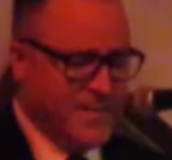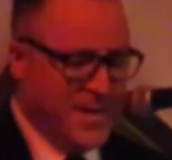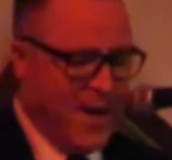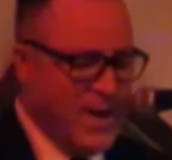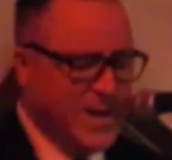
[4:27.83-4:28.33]

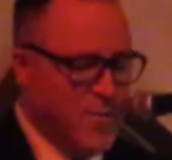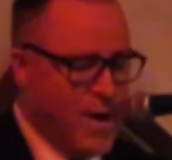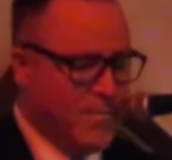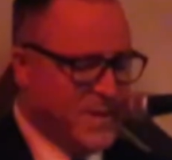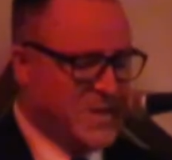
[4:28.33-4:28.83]
their
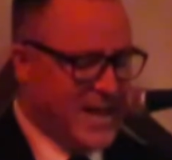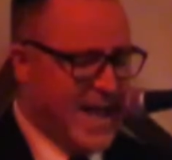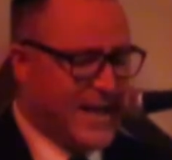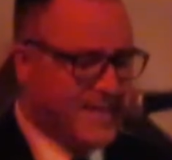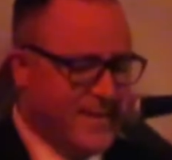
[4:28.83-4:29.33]
ignorant
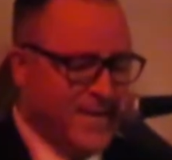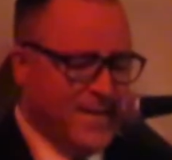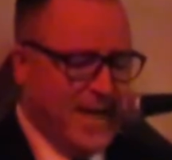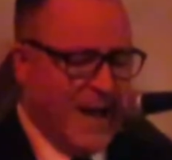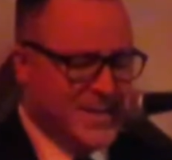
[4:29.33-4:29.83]
mistake.
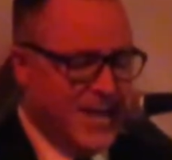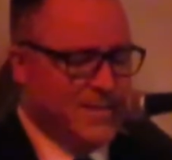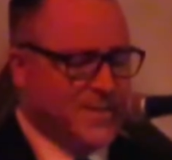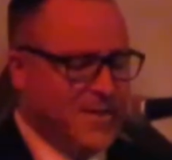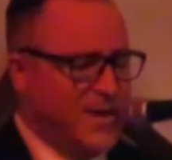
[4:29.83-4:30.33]
Our
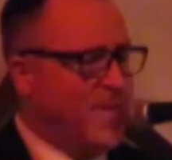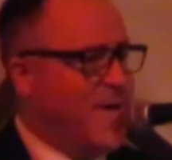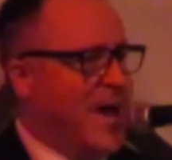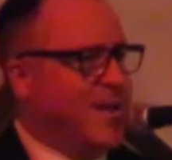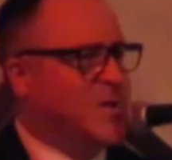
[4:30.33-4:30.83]
team certainly
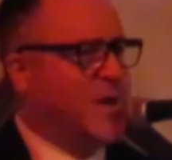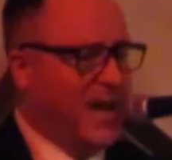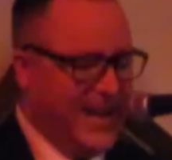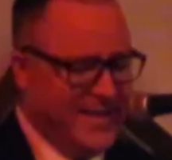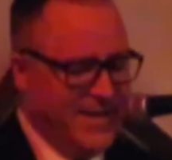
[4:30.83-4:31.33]
found it
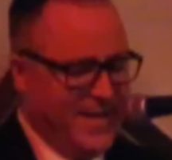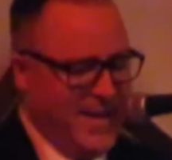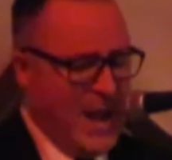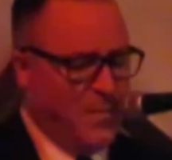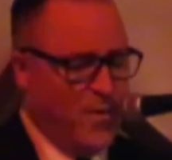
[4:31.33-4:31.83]
chilling
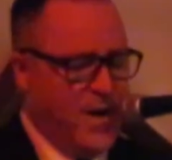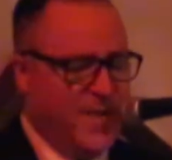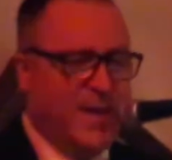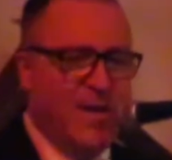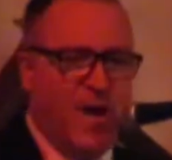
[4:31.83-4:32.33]
and
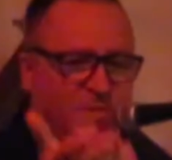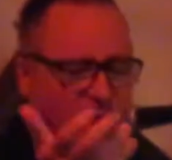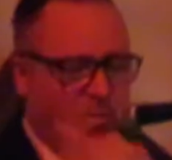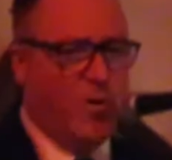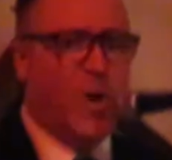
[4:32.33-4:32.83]
worthy of the
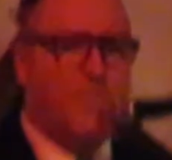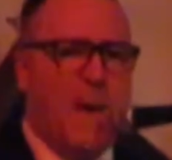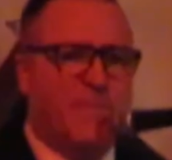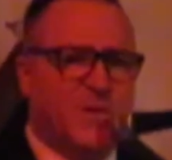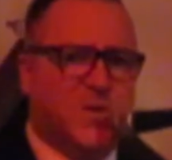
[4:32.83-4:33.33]
award
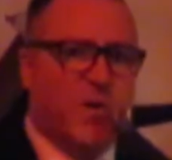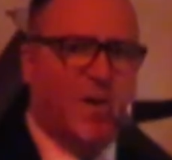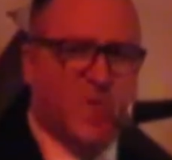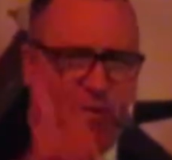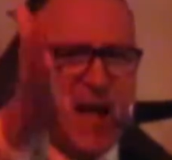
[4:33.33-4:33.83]
People's
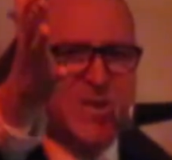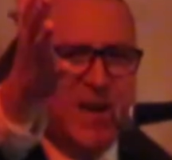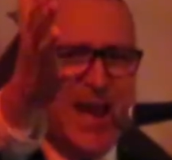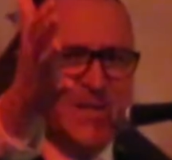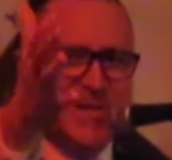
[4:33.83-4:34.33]
Choice.
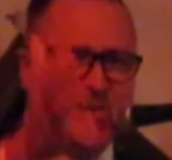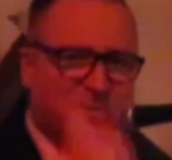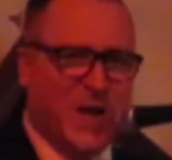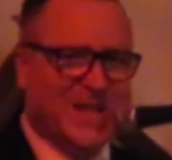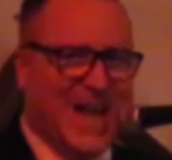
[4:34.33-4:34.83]
Congratulations,
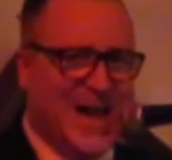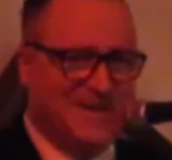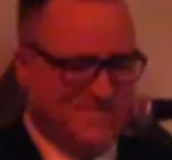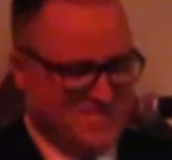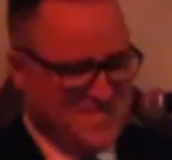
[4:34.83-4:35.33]
well done